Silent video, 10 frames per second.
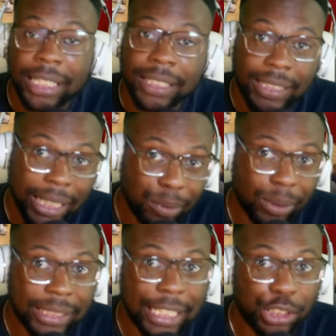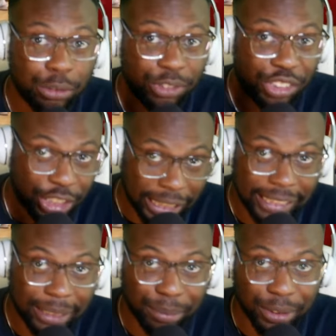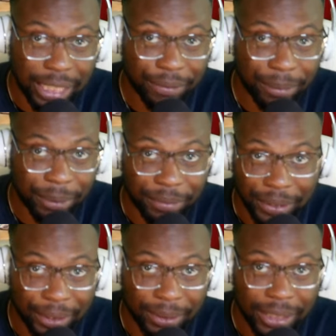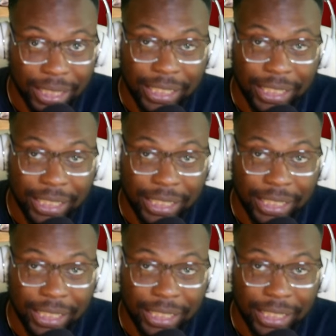Team USA shooting 60% from the field,